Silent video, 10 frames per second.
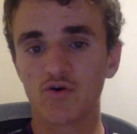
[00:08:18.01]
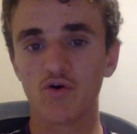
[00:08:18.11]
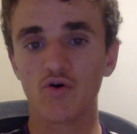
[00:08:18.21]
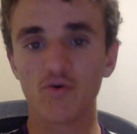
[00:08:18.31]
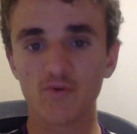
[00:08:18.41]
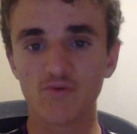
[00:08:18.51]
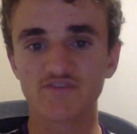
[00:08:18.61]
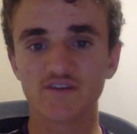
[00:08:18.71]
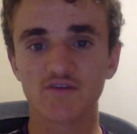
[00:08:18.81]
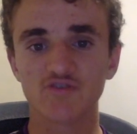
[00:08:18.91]
Or will
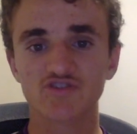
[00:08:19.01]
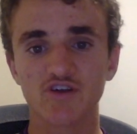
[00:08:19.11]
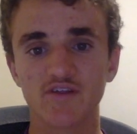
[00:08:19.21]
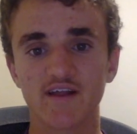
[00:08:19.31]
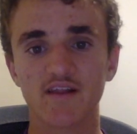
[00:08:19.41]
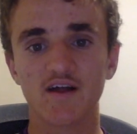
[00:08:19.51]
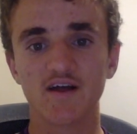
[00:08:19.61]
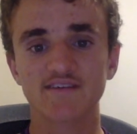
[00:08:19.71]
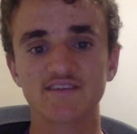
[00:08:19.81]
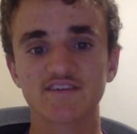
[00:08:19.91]
Geelong show their
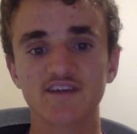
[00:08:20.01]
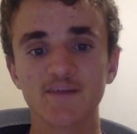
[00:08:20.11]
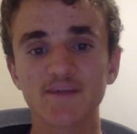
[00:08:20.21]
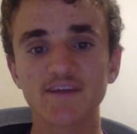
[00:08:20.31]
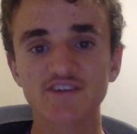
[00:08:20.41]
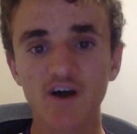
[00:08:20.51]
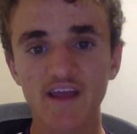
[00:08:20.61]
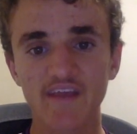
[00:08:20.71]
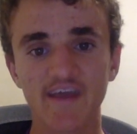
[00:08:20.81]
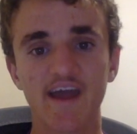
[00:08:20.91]
class? It's going to be a
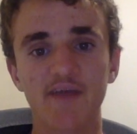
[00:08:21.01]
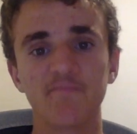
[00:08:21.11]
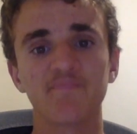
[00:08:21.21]
tight game.